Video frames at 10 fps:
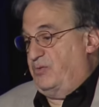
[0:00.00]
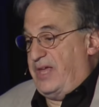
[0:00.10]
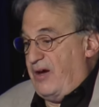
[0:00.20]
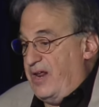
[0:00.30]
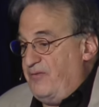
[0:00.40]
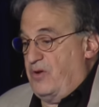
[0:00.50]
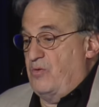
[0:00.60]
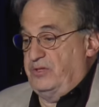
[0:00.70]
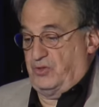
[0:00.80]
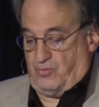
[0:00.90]
without ever
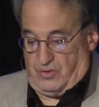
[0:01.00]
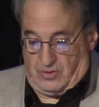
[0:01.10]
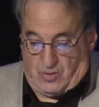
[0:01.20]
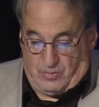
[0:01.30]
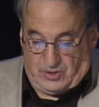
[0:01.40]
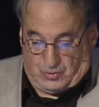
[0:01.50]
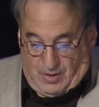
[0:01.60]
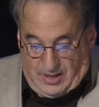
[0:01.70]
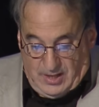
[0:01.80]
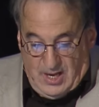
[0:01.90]
going to
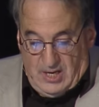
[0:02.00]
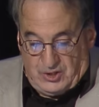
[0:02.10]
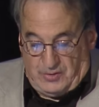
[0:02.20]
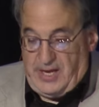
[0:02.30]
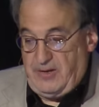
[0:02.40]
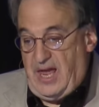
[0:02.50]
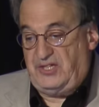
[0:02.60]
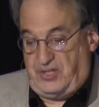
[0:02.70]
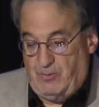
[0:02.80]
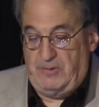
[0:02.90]
trial. So there,
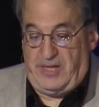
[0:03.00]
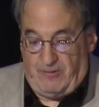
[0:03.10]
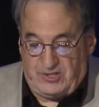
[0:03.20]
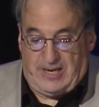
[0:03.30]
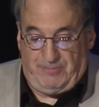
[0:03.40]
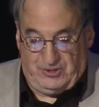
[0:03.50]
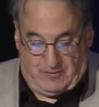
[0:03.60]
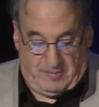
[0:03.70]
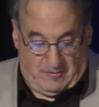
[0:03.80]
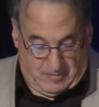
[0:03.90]
yes, there were examples
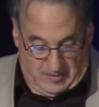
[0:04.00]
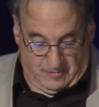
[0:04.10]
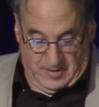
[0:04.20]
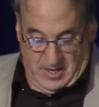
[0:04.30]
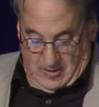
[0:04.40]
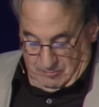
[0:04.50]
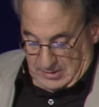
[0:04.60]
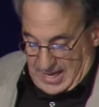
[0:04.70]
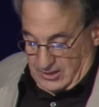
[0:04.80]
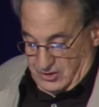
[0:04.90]
of
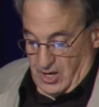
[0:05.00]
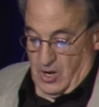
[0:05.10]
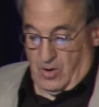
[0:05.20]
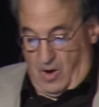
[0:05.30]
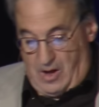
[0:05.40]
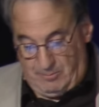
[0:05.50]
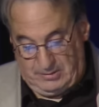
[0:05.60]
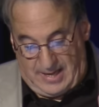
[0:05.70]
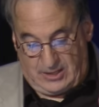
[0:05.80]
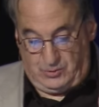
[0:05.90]
blacks, armed
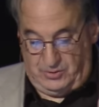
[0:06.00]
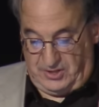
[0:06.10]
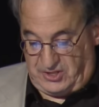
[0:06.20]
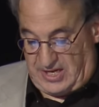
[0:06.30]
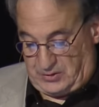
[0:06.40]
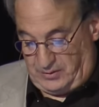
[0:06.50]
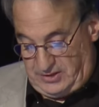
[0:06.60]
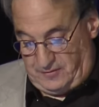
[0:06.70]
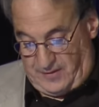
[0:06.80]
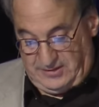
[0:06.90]
blacks, who successfully
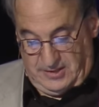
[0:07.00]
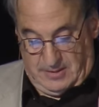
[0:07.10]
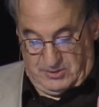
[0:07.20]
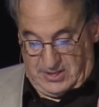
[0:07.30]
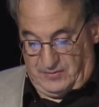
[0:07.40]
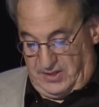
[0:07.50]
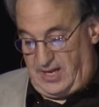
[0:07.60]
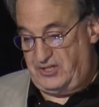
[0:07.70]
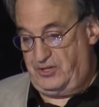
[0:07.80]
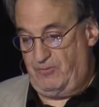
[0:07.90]
defended themselves
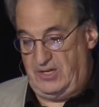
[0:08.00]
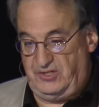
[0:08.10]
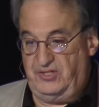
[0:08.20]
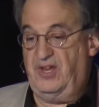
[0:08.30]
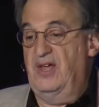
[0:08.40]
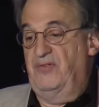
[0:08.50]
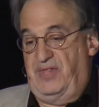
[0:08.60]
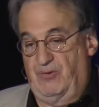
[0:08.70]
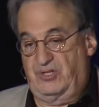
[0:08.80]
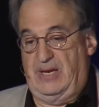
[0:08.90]
against the racists.
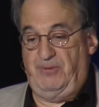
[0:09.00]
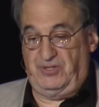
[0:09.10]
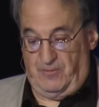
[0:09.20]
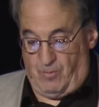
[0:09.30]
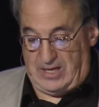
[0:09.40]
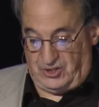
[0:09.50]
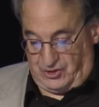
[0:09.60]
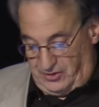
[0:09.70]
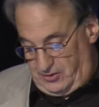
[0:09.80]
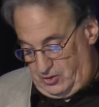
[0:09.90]
There were examples of white
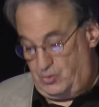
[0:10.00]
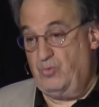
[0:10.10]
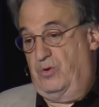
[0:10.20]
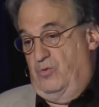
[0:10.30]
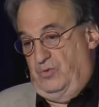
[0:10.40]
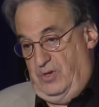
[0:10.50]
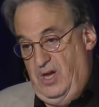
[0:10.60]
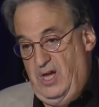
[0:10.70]
Southerners who